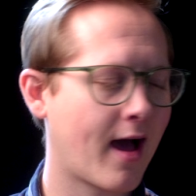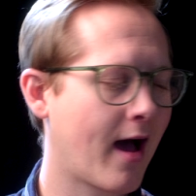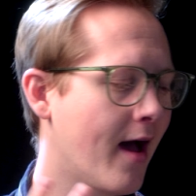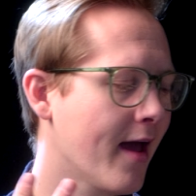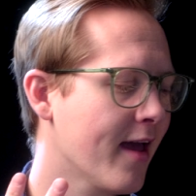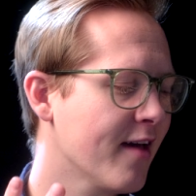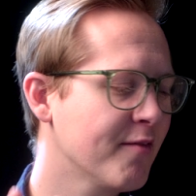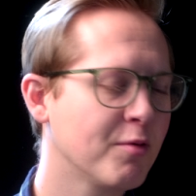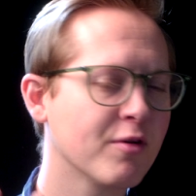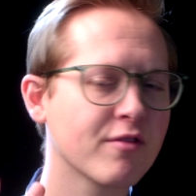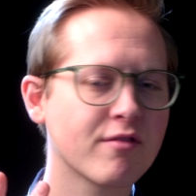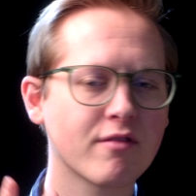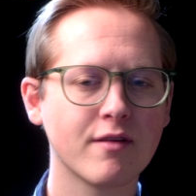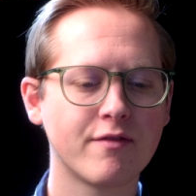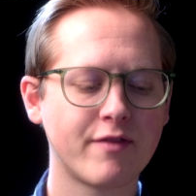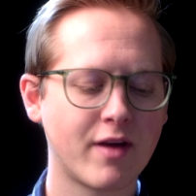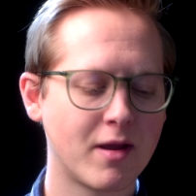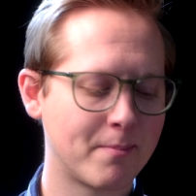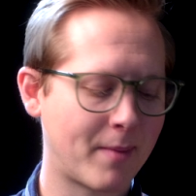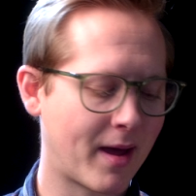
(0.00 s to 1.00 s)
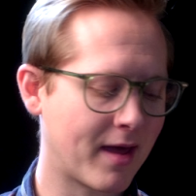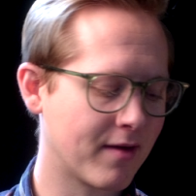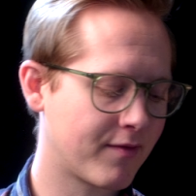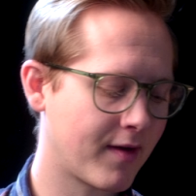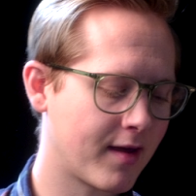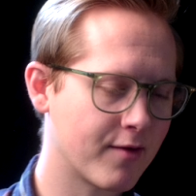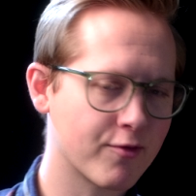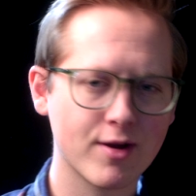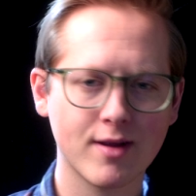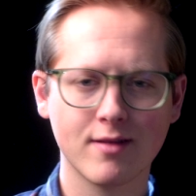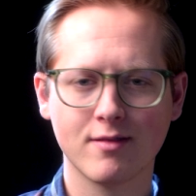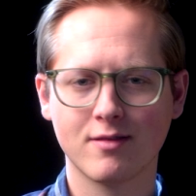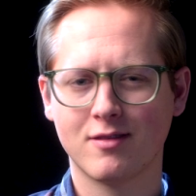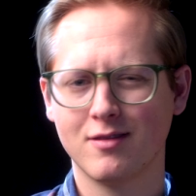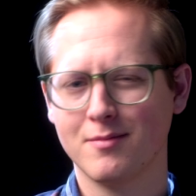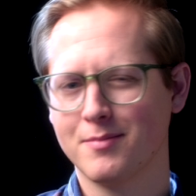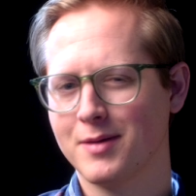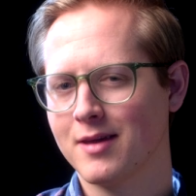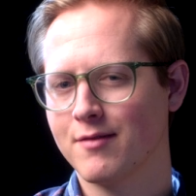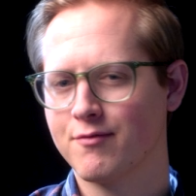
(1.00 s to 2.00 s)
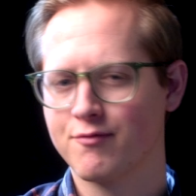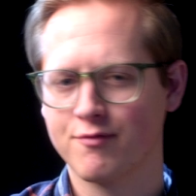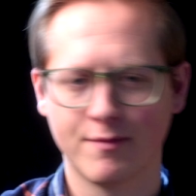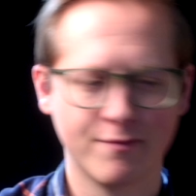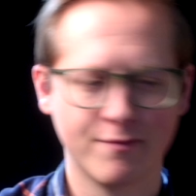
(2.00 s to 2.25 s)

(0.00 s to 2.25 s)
I have personally found my favorite to be from